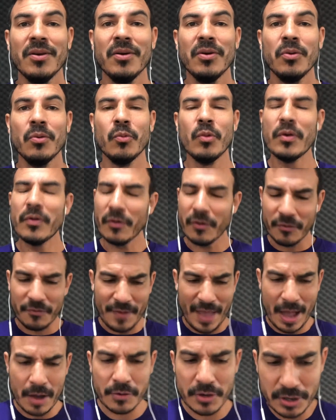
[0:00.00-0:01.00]
We were
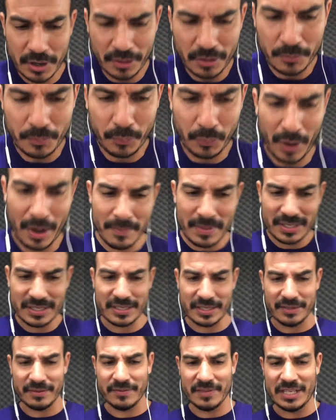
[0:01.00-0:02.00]
founded on the premise
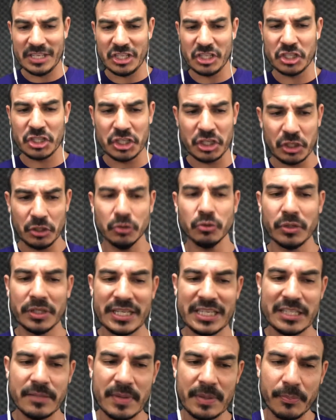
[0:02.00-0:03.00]
of these children
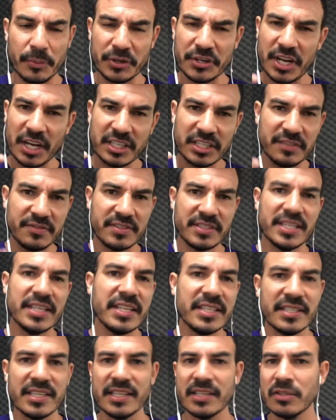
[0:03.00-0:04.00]
need to be productive
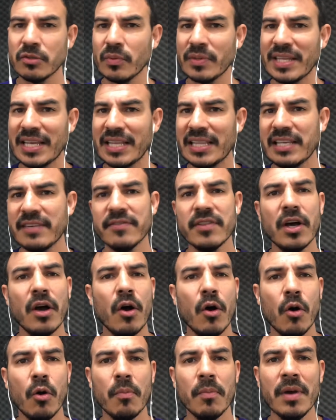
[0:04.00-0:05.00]
citizens when they leave the
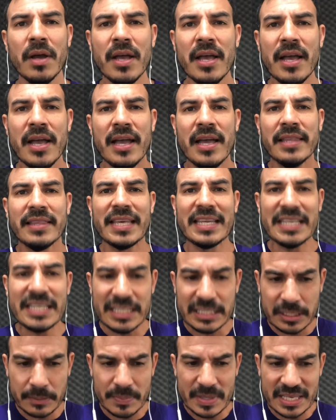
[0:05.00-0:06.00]
home. They need
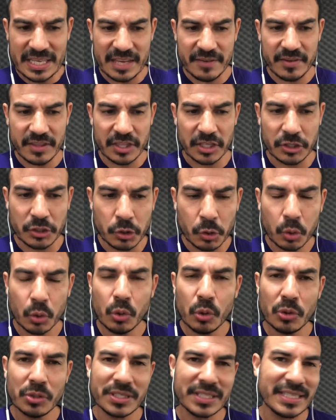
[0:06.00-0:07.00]
to be given the
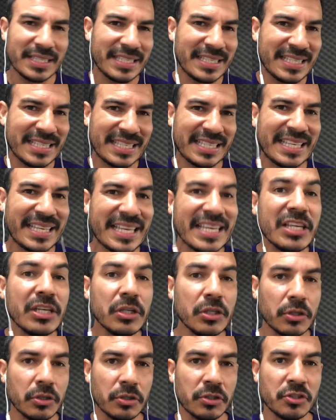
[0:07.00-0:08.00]
tools and the
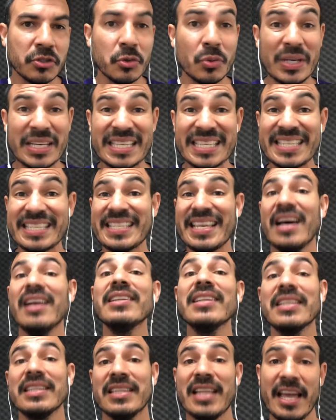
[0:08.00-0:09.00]
skills to excel
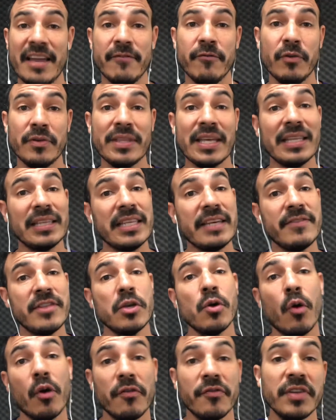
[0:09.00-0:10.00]
in life when they leave the
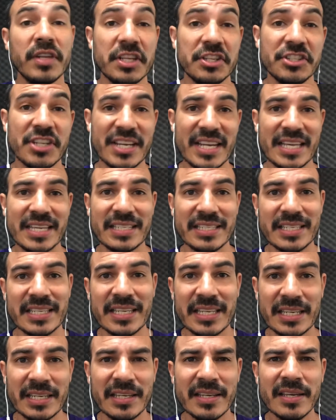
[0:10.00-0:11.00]
orphanage at
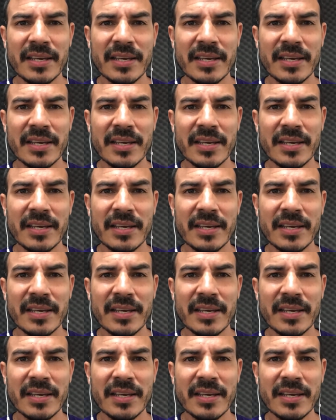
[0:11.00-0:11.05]
18.